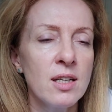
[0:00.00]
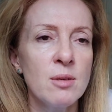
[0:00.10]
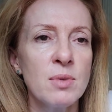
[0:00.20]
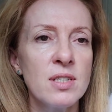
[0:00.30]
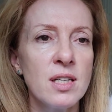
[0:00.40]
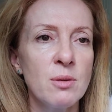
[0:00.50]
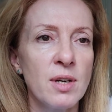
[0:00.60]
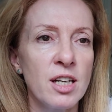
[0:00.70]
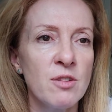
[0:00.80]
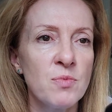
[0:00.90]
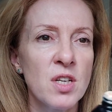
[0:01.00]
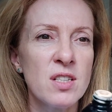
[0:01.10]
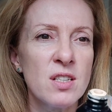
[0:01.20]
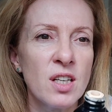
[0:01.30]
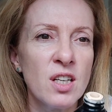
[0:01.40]
But anyway,
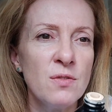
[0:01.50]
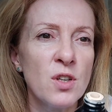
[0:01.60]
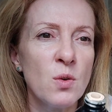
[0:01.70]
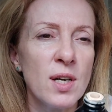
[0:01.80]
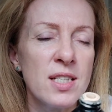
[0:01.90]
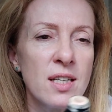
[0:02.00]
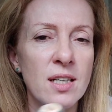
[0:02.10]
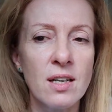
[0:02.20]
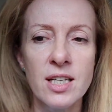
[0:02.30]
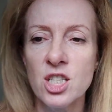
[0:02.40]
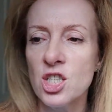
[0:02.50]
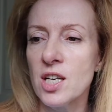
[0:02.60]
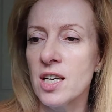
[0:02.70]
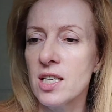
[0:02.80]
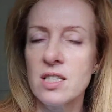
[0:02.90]
so I go for quite a light
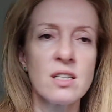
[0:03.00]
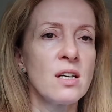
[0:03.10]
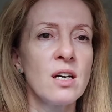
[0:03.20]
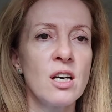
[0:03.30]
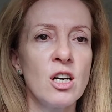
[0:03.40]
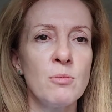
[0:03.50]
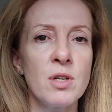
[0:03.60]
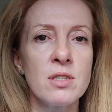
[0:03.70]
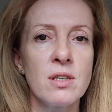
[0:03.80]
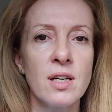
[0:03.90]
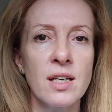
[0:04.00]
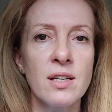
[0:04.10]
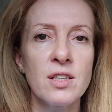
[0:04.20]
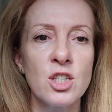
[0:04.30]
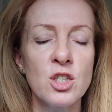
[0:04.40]
shade. I don't like
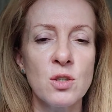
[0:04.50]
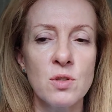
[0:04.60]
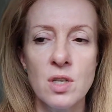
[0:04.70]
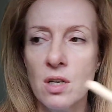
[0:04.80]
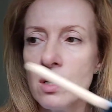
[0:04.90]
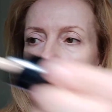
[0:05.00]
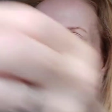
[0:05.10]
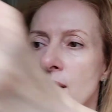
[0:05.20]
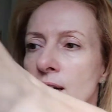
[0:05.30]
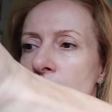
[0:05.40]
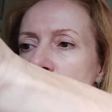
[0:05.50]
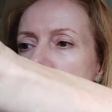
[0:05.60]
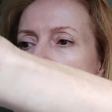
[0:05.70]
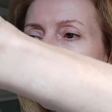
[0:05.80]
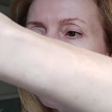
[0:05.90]
anything too dark.
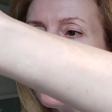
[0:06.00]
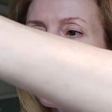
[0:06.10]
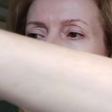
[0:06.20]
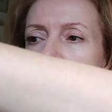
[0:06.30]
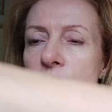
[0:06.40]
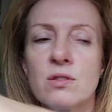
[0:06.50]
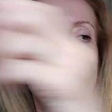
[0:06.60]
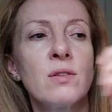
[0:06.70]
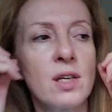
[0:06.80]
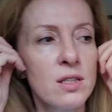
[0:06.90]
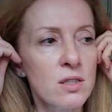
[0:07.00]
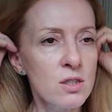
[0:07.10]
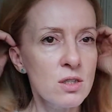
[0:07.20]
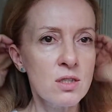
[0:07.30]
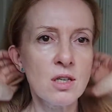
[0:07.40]
Actually, before I do that, I'll
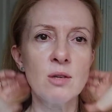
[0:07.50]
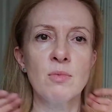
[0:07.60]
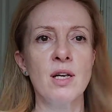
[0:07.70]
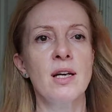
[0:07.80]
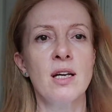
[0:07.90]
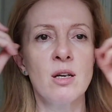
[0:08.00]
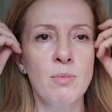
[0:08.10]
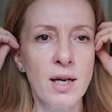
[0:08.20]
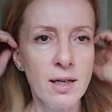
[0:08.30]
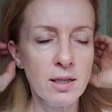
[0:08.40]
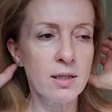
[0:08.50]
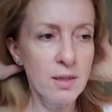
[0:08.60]
just tie my hair back.